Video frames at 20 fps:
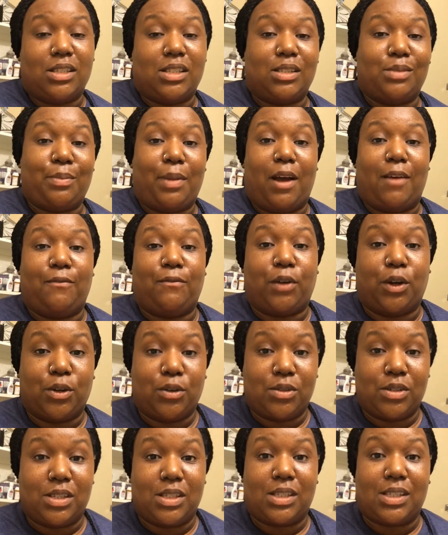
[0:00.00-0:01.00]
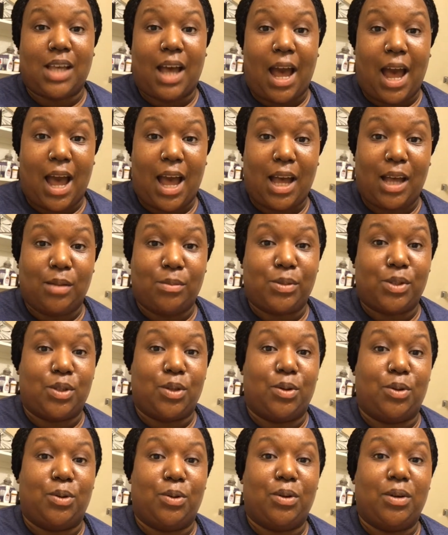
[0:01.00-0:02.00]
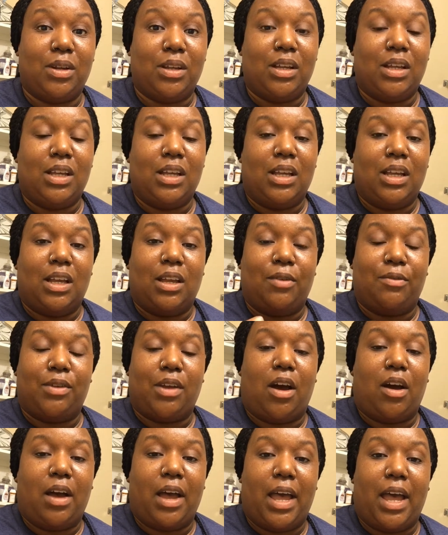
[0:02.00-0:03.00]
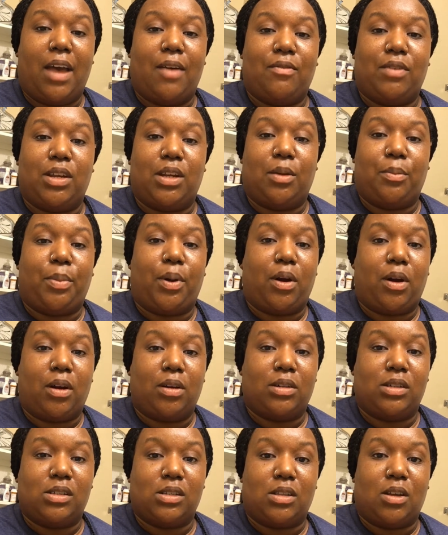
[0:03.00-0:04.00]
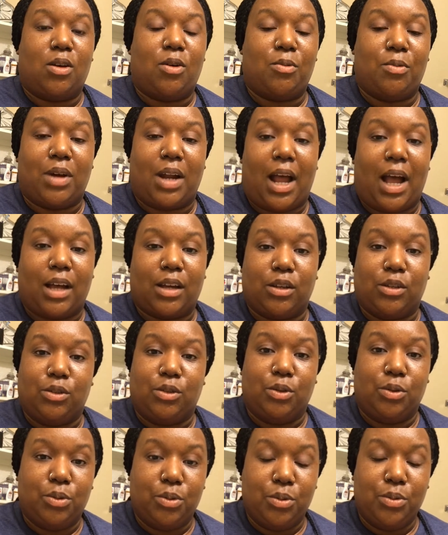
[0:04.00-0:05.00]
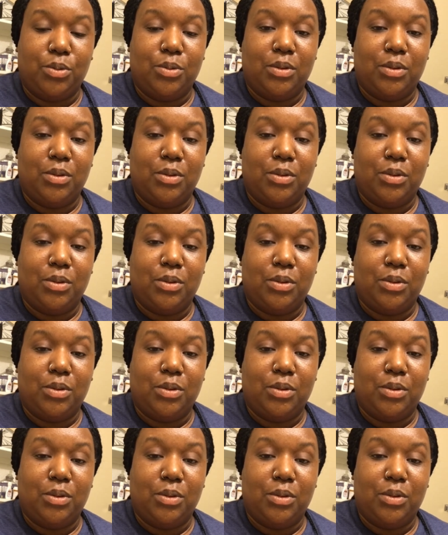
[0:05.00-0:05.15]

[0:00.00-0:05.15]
This is my first time, so if y'all have any pointers on what I could do,